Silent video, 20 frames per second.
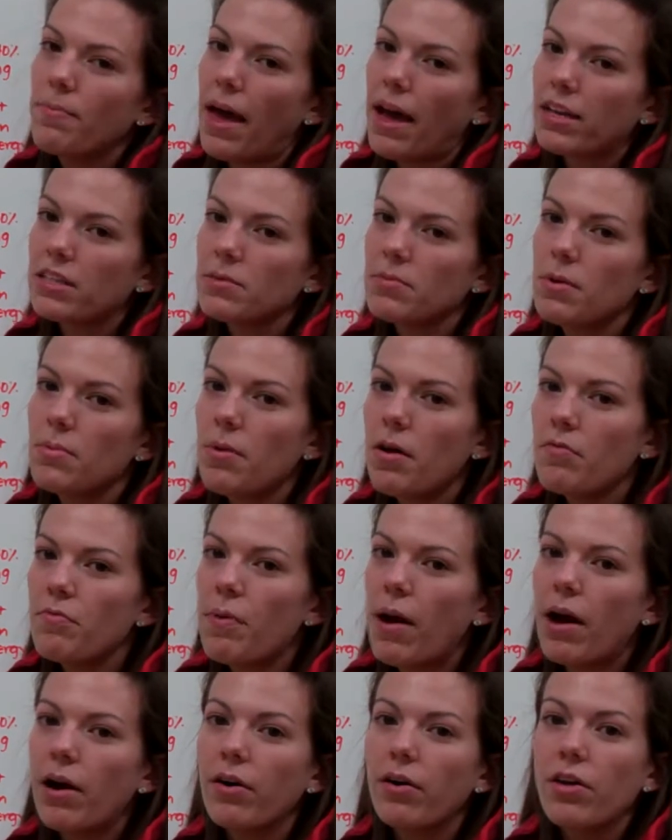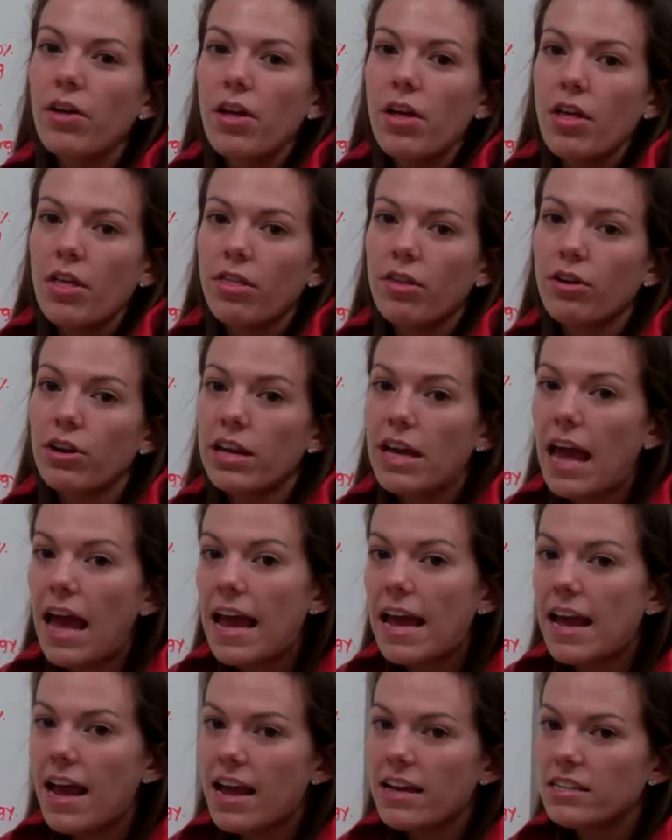maximum of about
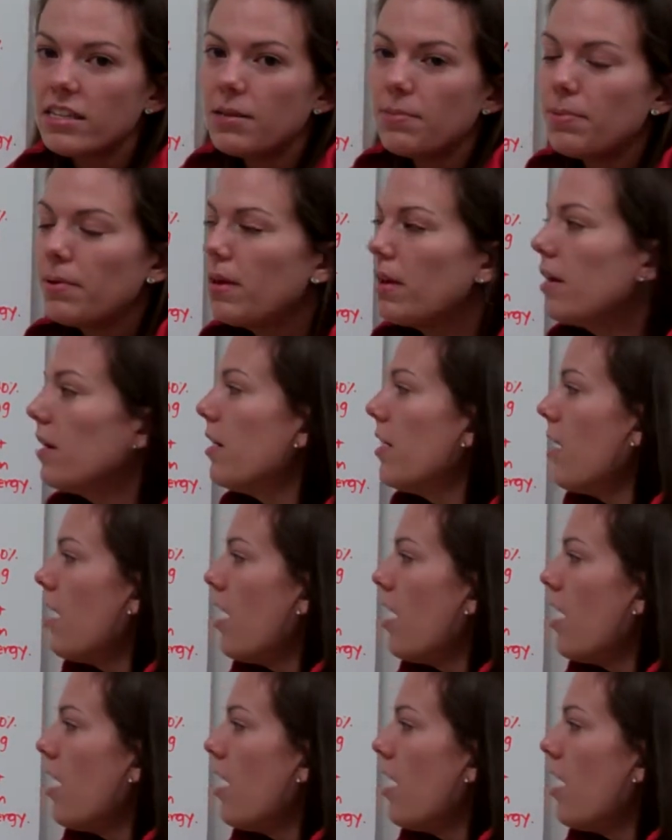38 ATP